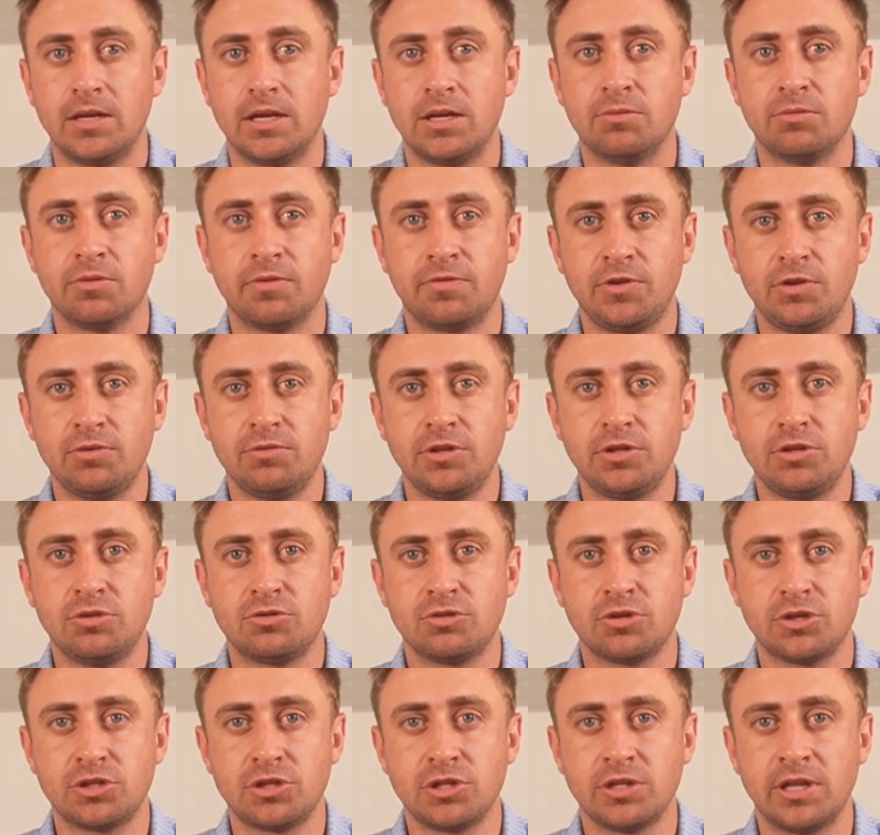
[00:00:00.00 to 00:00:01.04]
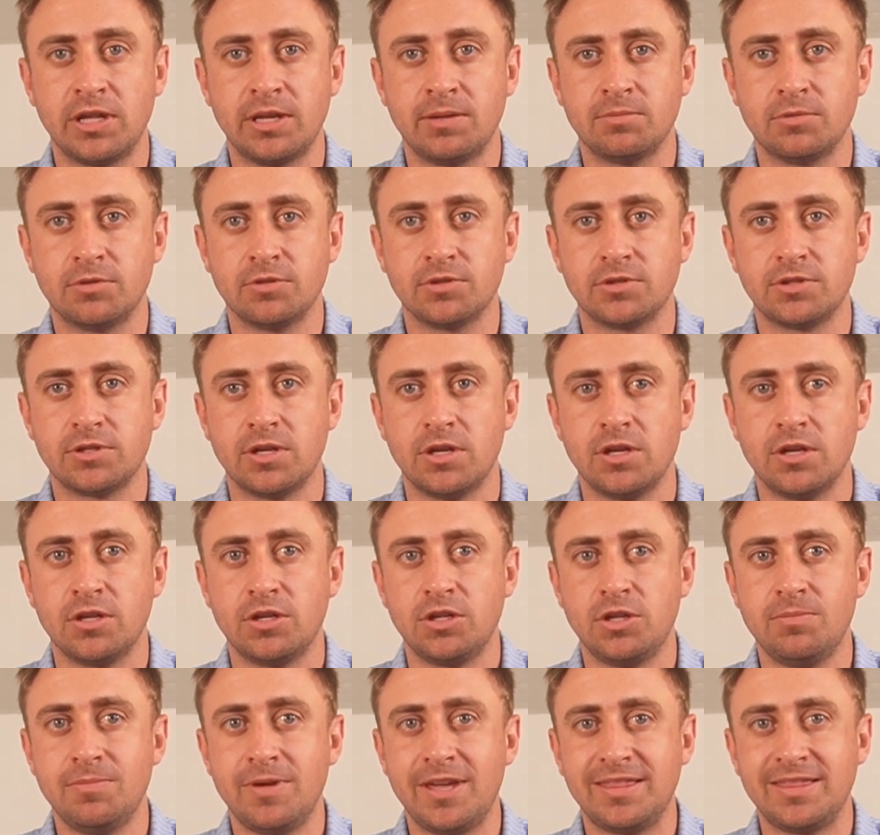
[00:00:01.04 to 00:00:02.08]
In reviewing nutrition labels,
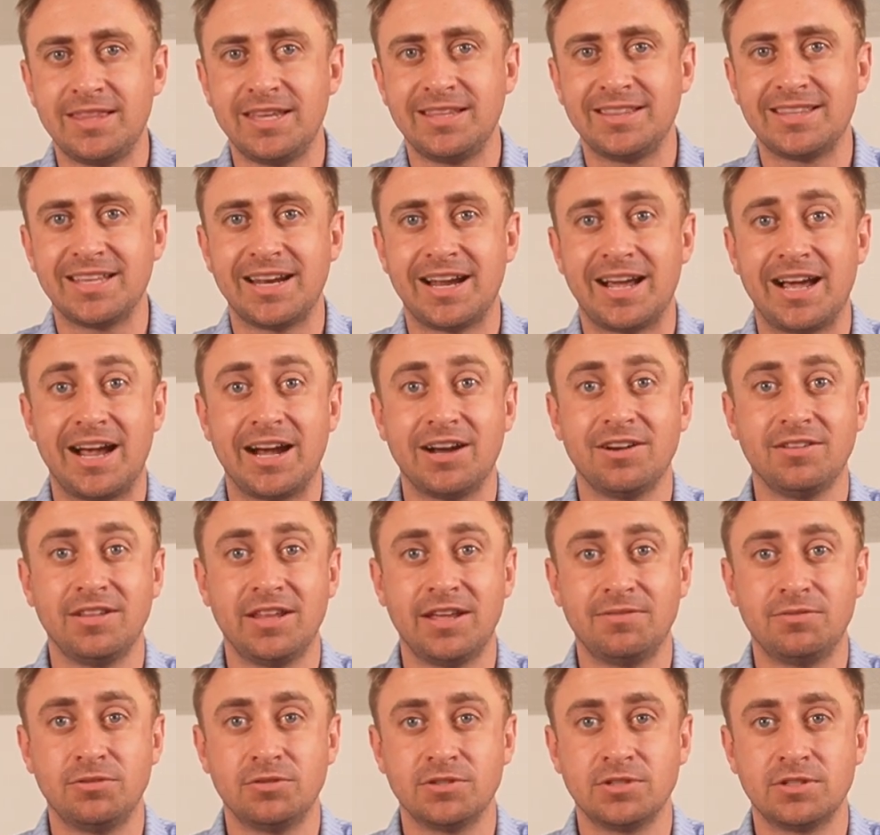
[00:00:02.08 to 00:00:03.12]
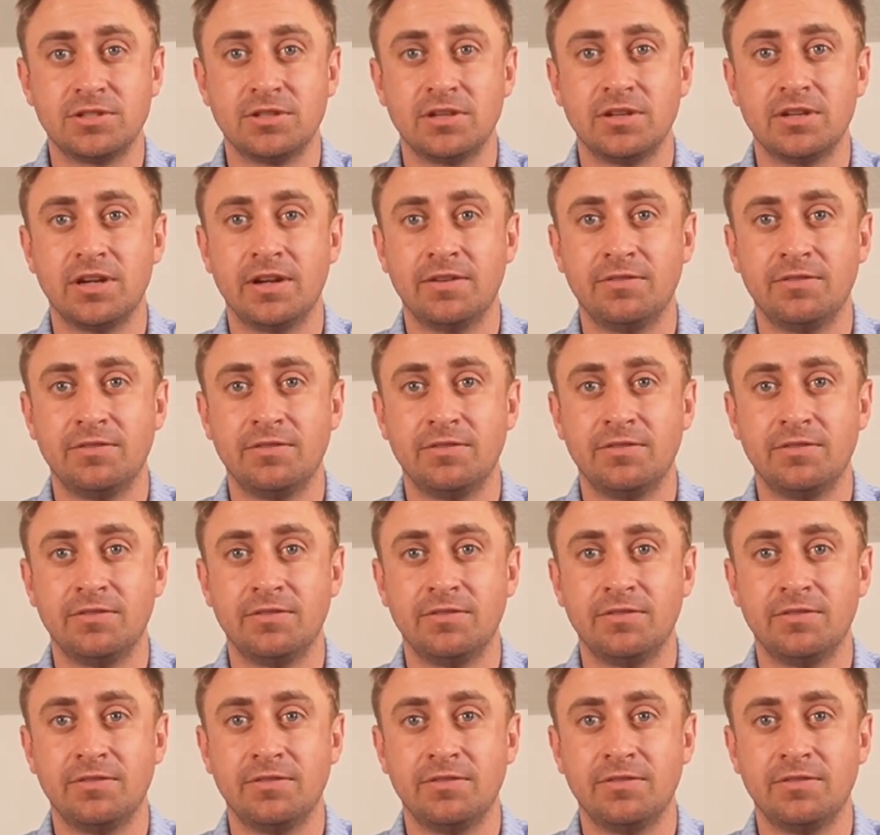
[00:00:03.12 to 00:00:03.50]
you may think that higher levels